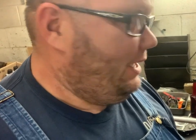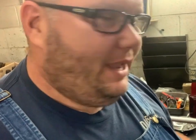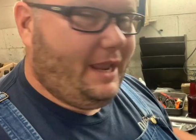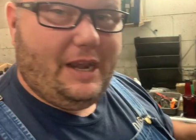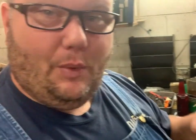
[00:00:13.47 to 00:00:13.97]

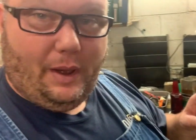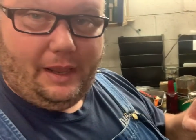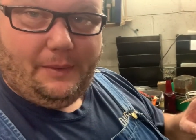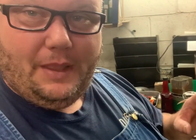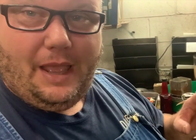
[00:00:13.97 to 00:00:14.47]

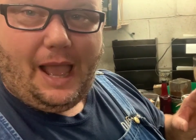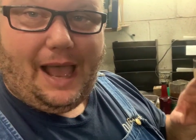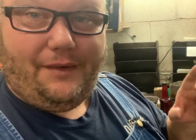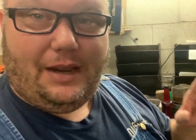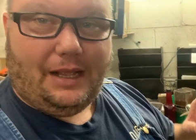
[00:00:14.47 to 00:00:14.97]
Anyway,
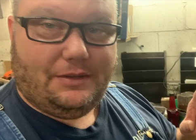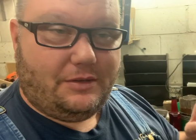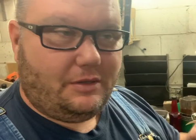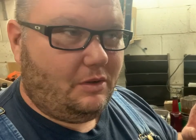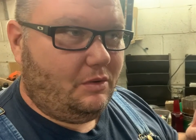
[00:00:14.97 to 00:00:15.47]
I've gotten
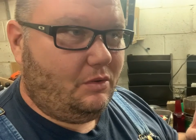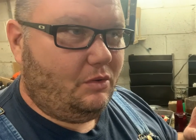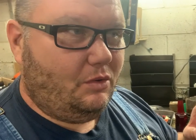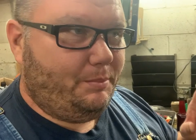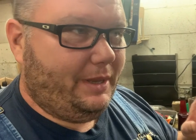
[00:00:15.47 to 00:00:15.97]

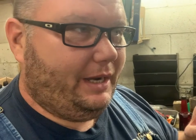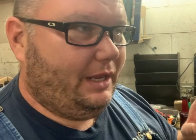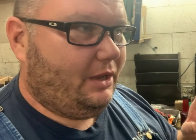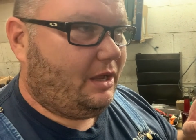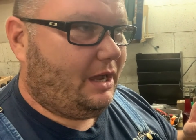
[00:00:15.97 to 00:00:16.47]
so many
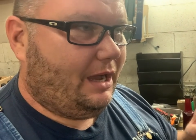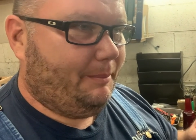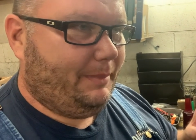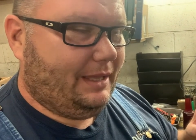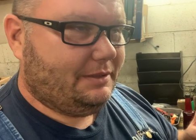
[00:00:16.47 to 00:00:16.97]

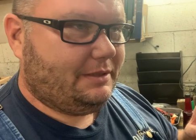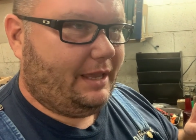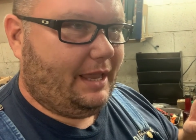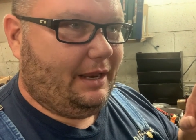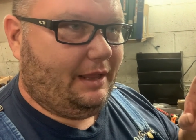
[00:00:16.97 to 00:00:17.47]
comments
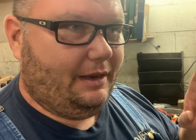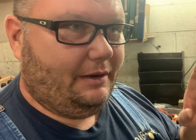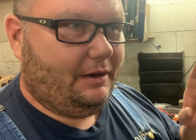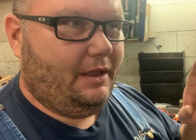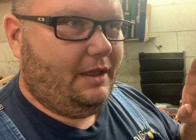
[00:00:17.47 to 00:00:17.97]

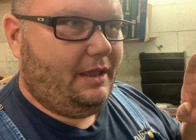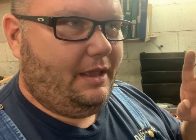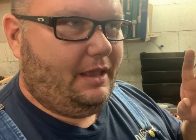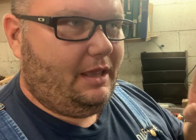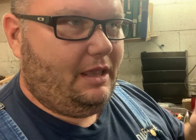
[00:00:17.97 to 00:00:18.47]
and
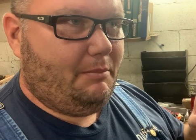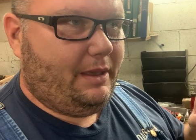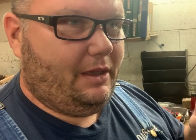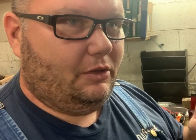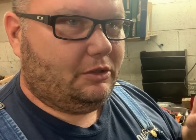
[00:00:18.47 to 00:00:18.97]

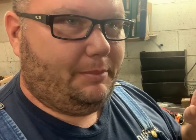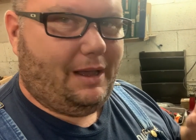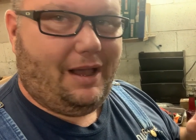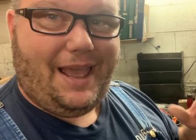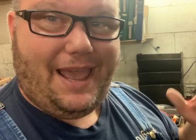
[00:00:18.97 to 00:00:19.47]
emails
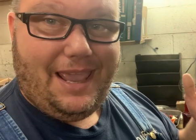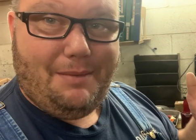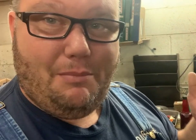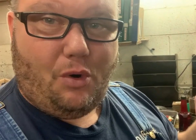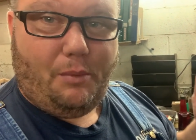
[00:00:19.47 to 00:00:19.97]
about, hey,
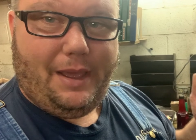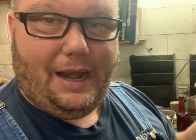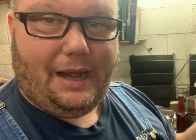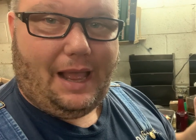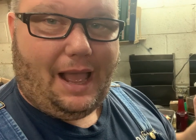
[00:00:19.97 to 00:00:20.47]
Mower
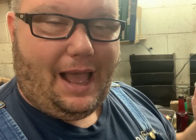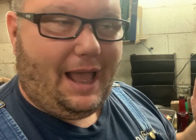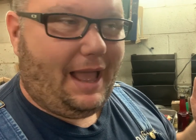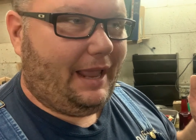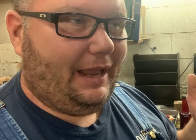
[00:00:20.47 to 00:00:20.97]
Medic,
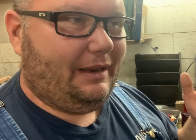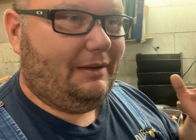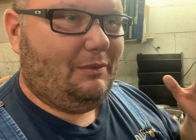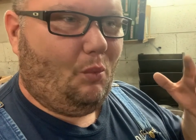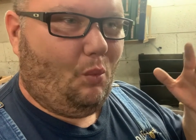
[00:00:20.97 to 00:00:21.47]
I
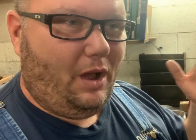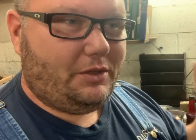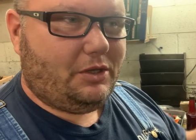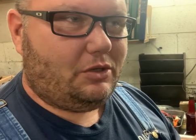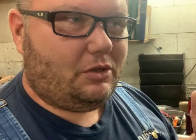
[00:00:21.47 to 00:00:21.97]

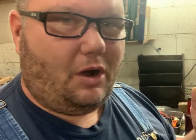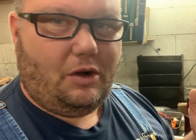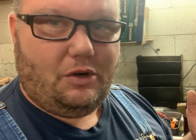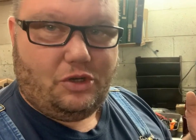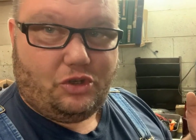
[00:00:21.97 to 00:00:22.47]
want to
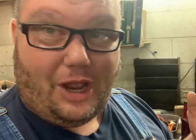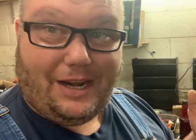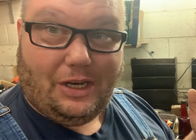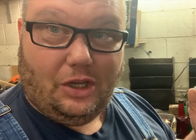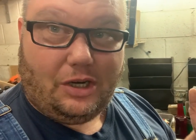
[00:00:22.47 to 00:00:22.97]
start
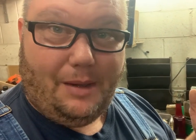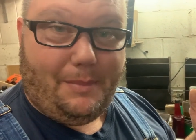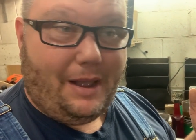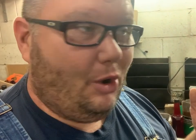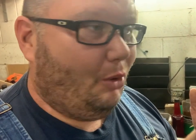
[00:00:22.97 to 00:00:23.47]
trying to look up
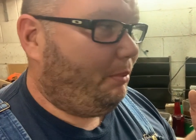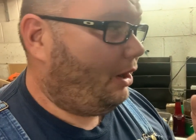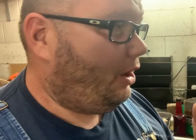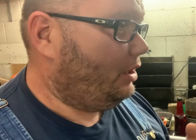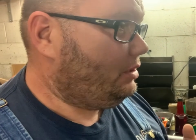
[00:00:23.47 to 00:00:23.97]
my own
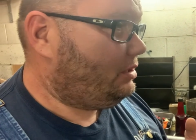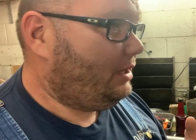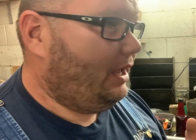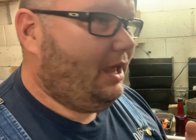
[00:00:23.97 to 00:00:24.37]
parts,